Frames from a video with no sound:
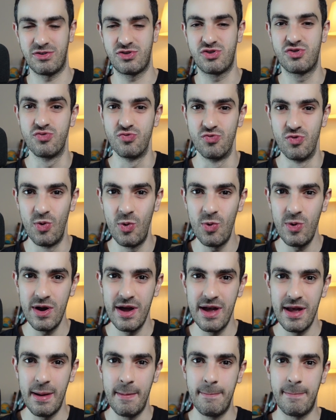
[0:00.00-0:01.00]
true,
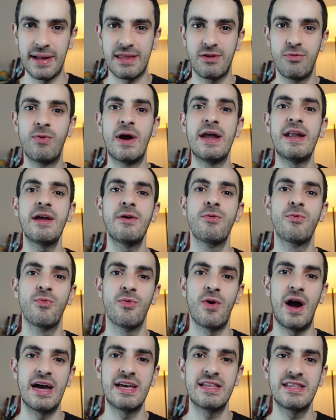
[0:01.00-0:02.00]
but when I
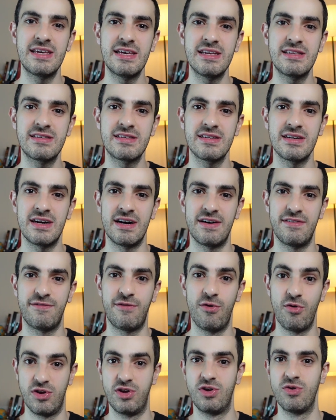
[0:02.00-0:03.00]
write it
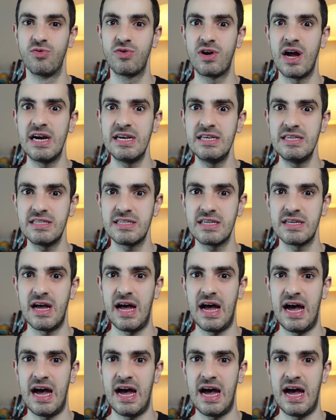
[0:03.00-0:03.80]
for you guys,